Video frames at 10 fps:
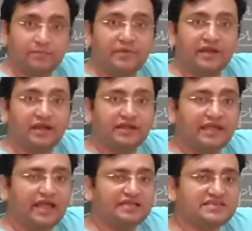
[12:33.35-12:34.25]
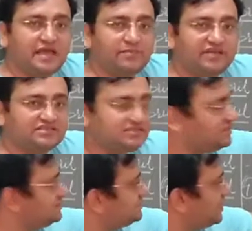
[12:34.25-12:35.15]
Diltiazem
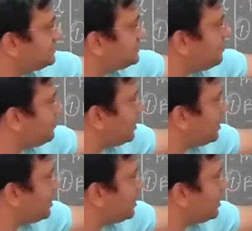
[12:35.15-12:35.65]
is the example